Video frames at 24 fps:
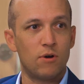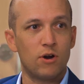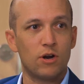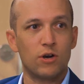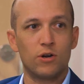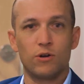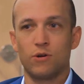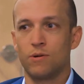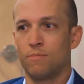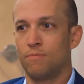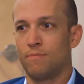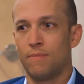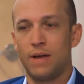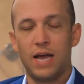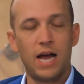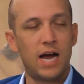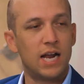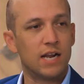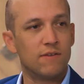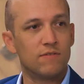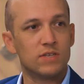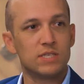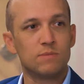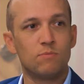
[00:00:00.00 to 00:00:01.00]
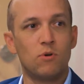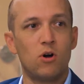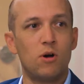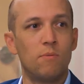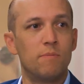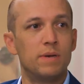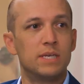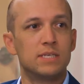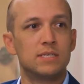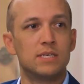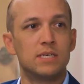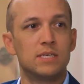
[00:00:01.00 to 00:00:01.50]
market or out of a small
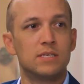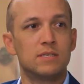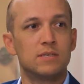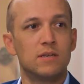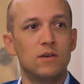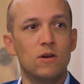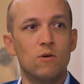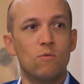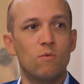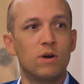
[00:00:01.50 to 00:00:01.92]
business,